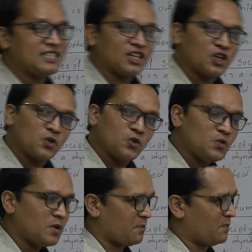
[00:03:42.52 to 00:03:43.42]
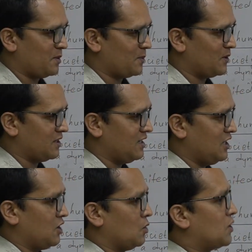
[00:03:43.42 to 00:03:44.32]
a group of people.
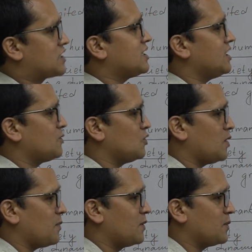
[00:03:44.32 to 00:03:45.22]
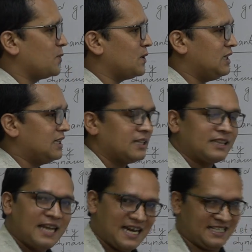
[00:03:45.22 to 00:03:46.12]
What sort of group of people?
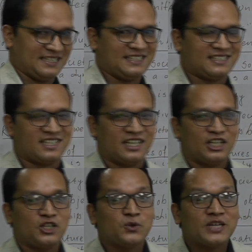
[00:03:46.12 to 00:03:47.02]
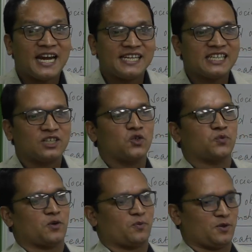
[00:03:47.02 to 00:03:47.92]
That is united group
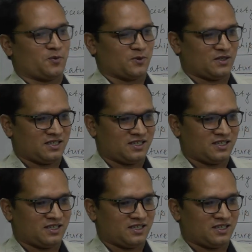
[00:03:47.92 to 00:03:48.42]
of people.